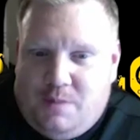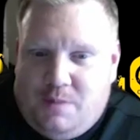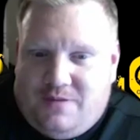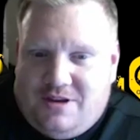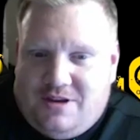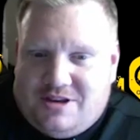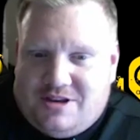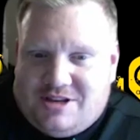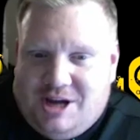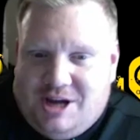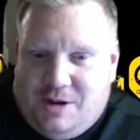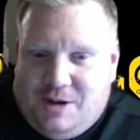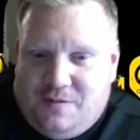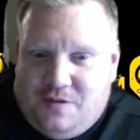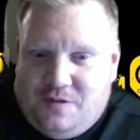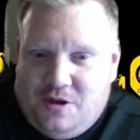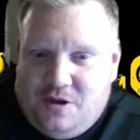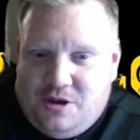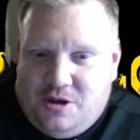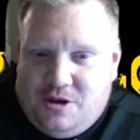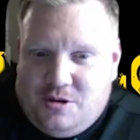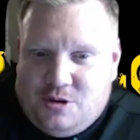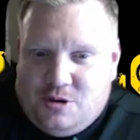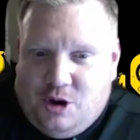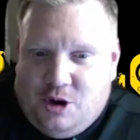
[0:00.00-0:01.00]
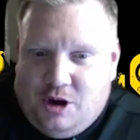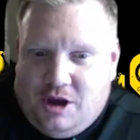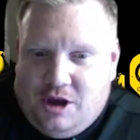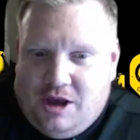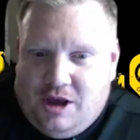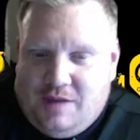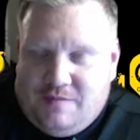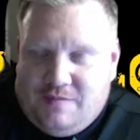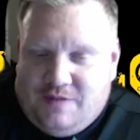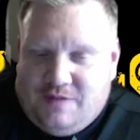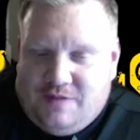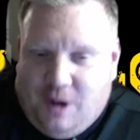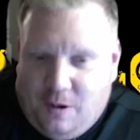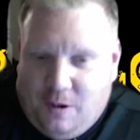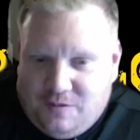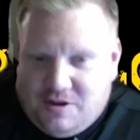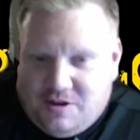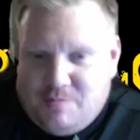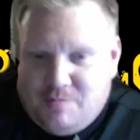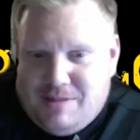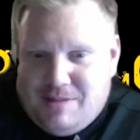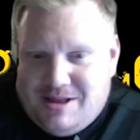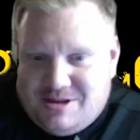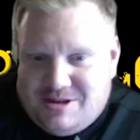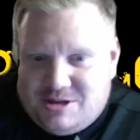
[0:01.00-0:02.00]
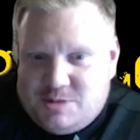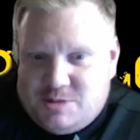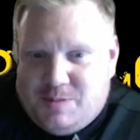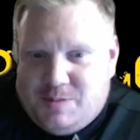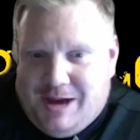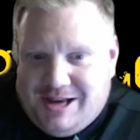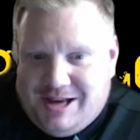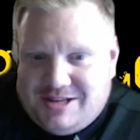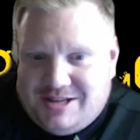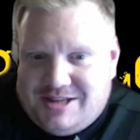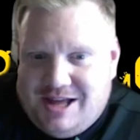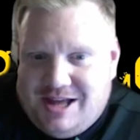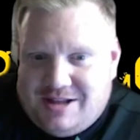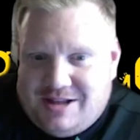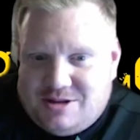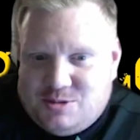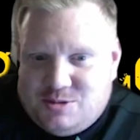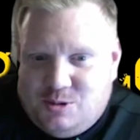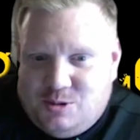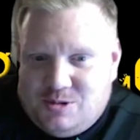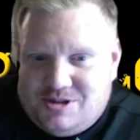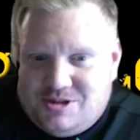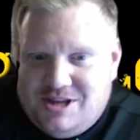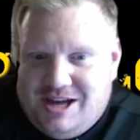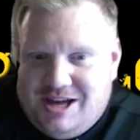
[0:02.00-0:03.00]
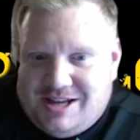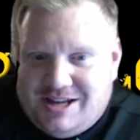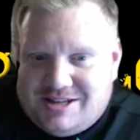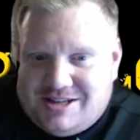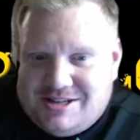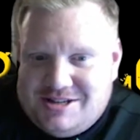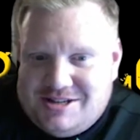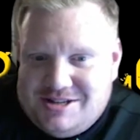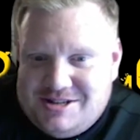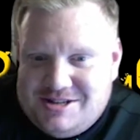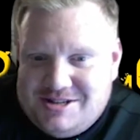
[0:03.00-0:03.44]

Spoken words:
with yourself that you got involved in Mensur's pace then towards the end?